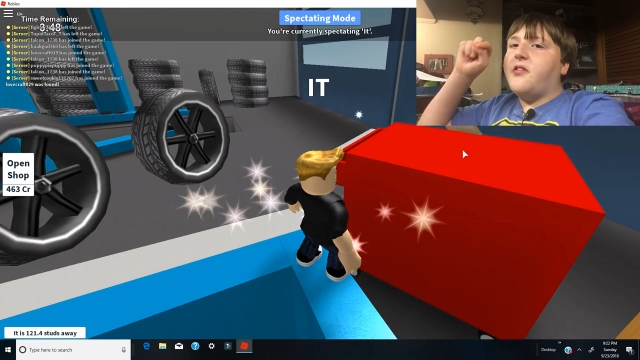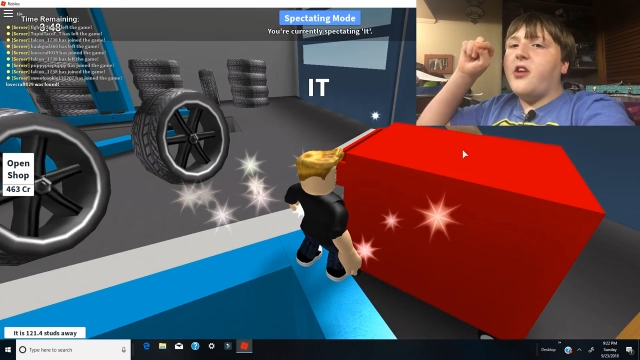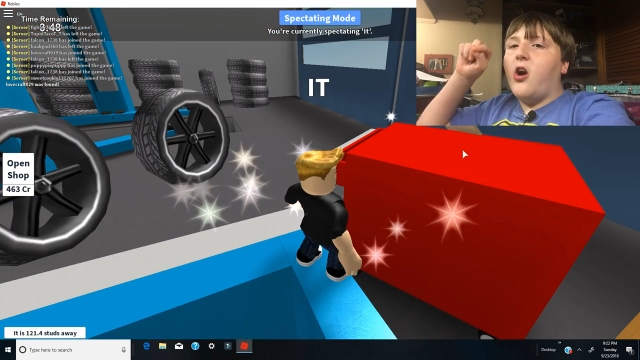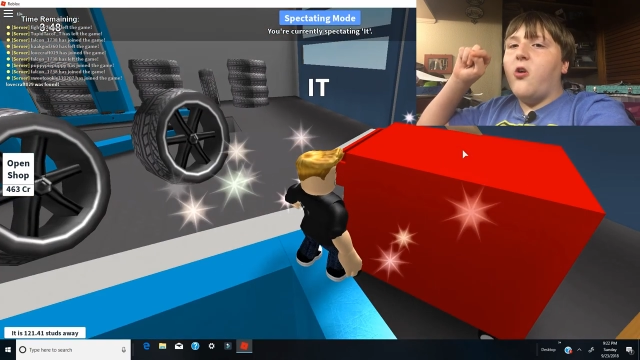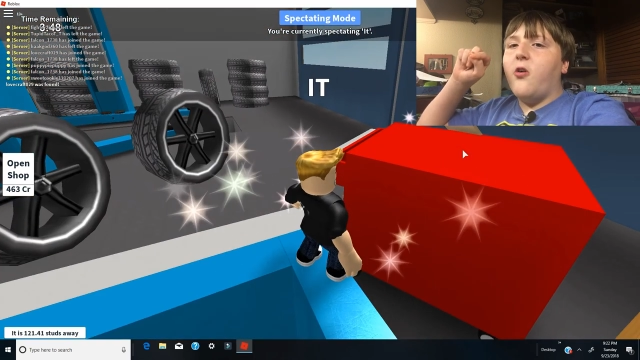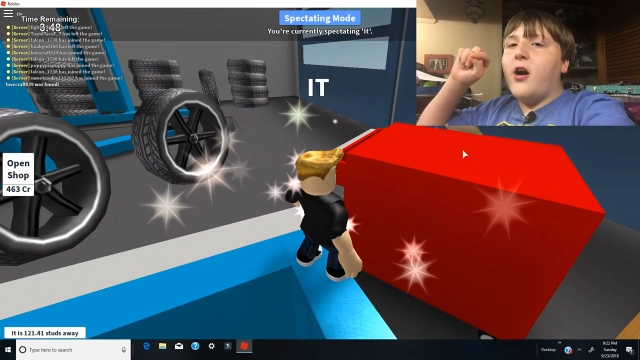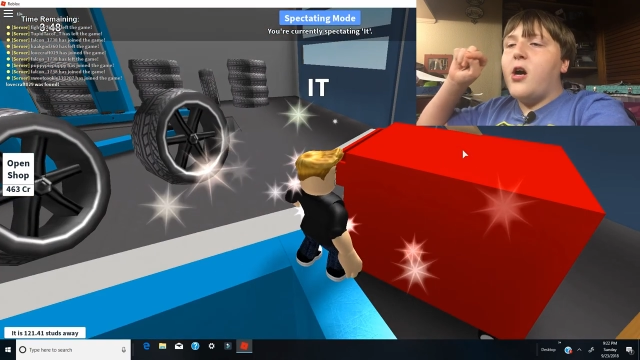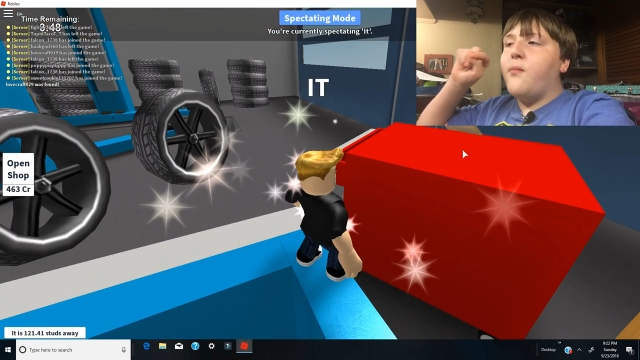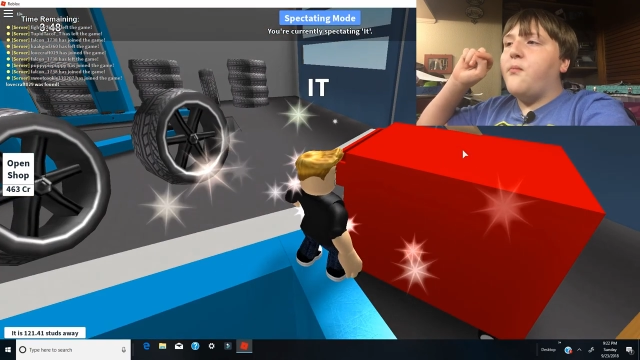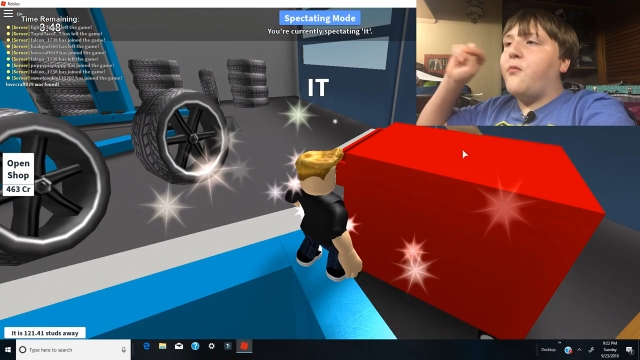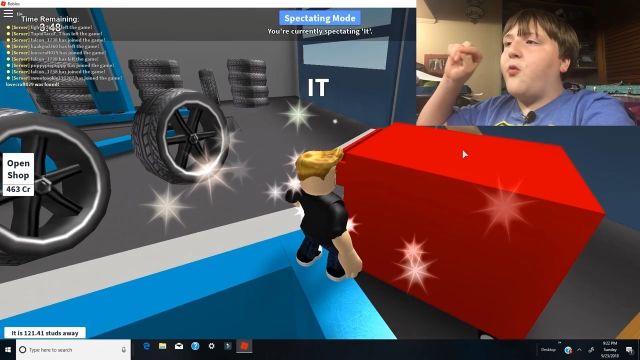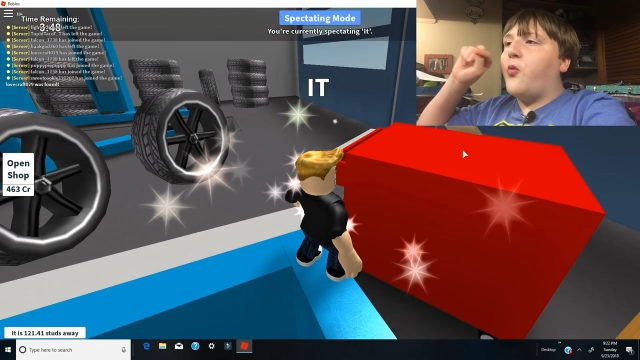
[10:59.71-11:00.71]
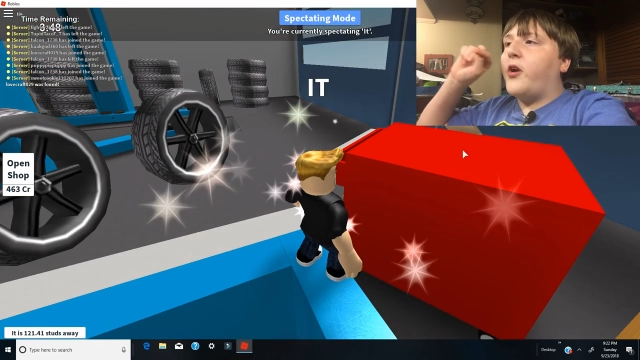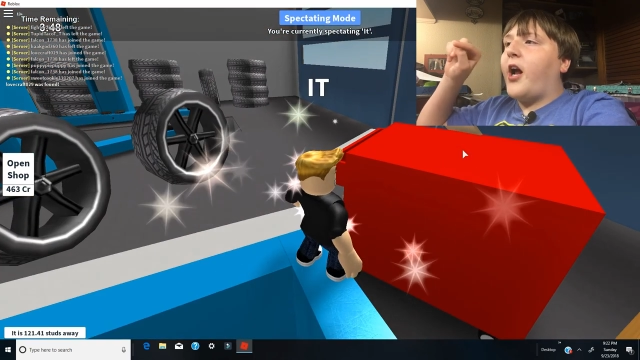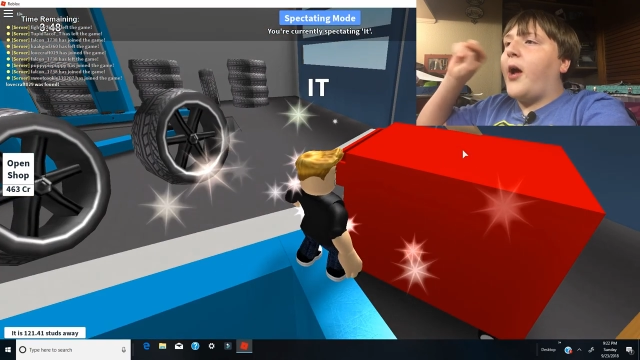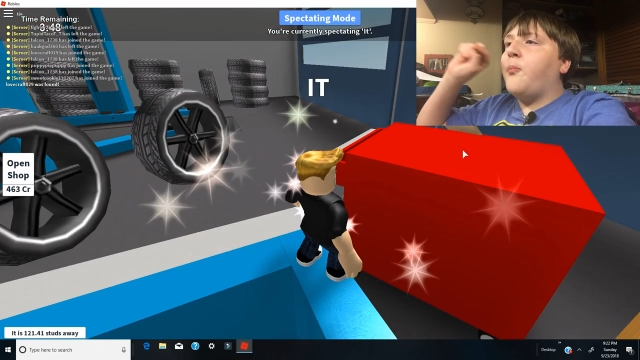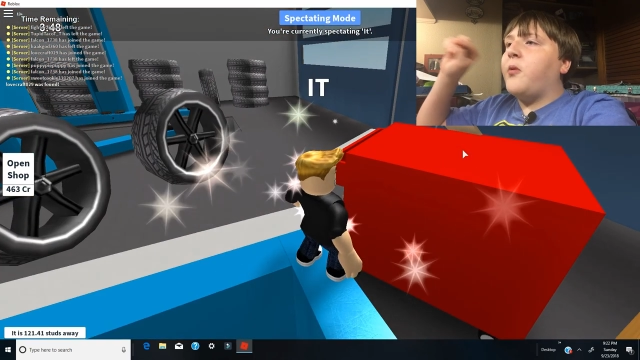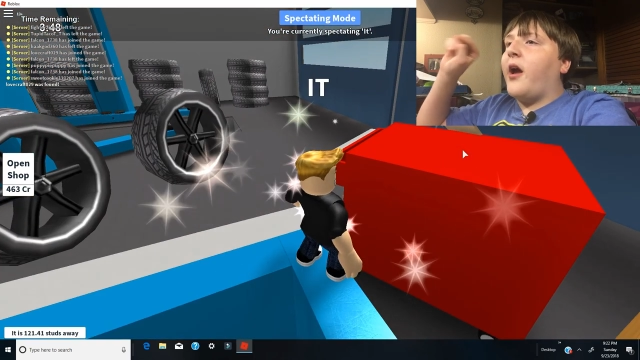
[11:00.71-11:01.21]
So, um, when
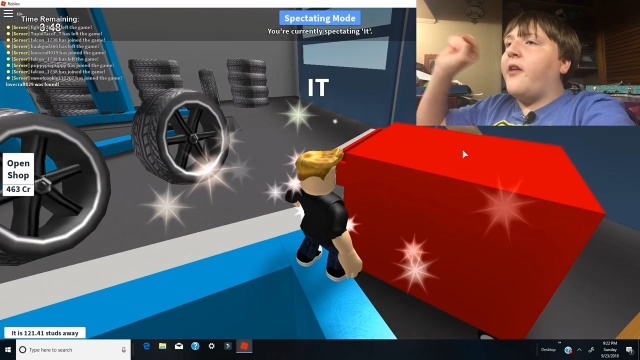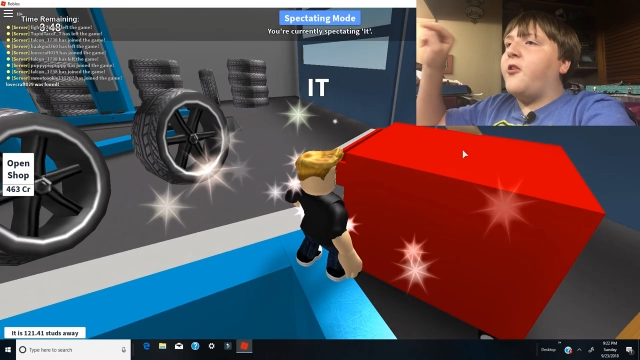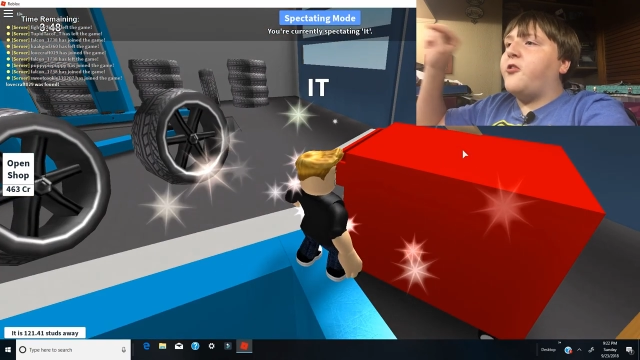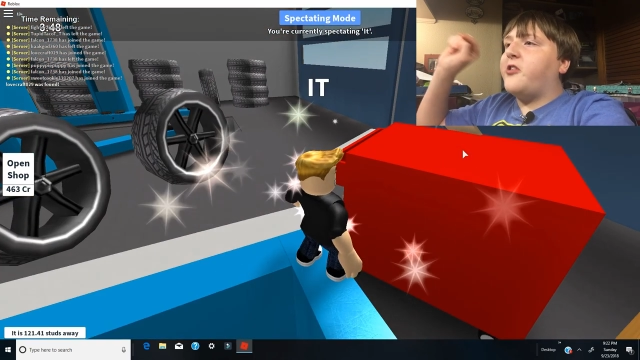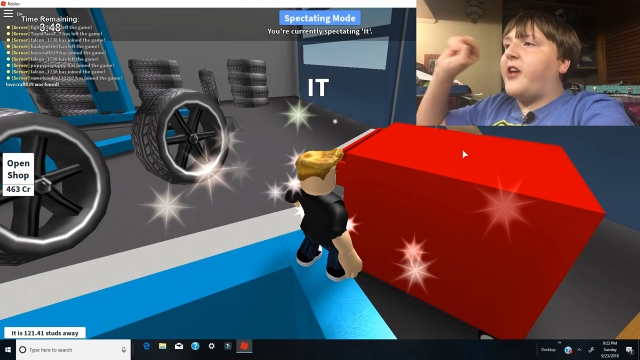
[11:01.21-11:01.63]
I play this